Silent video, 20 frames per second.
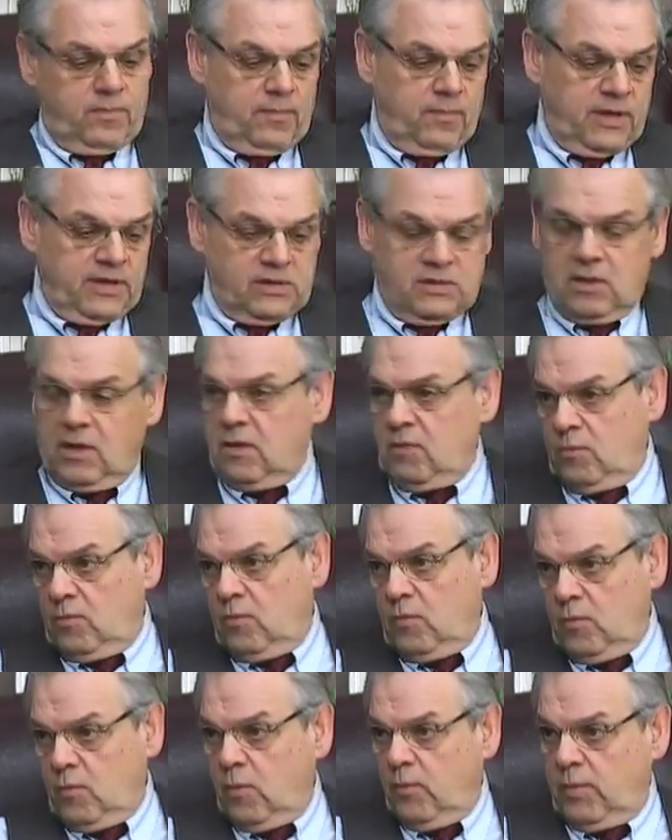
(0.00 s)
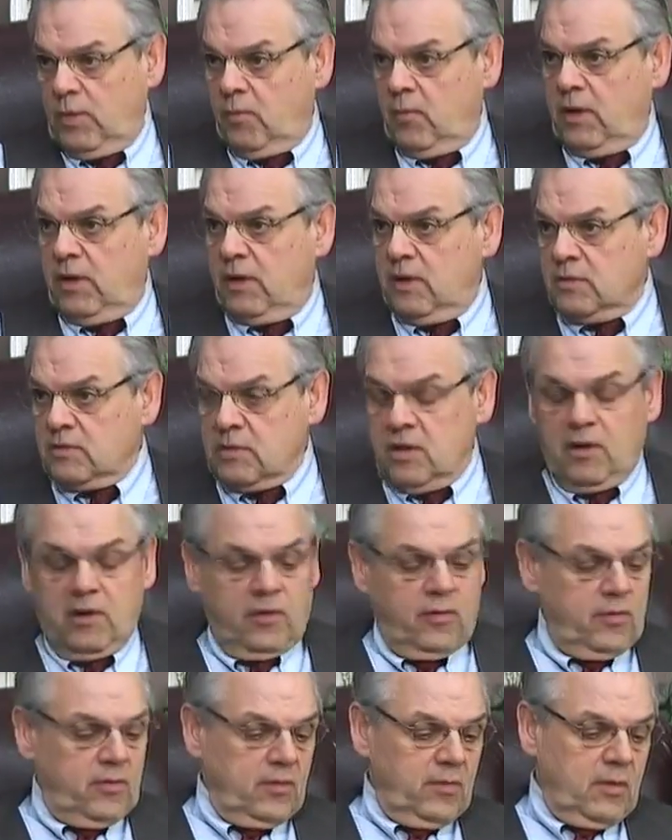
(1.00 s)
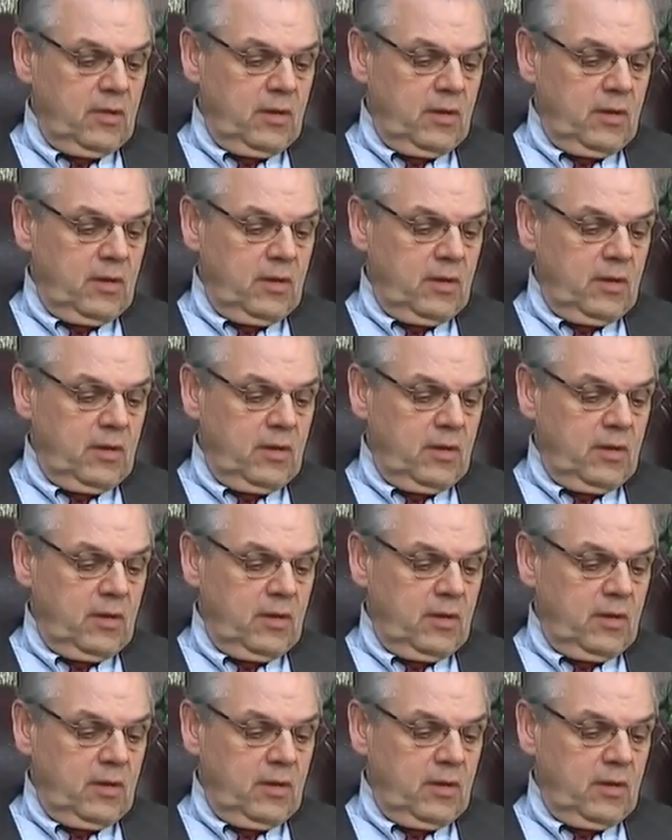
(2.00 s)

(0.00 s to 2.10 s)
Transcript: my son will be my executor,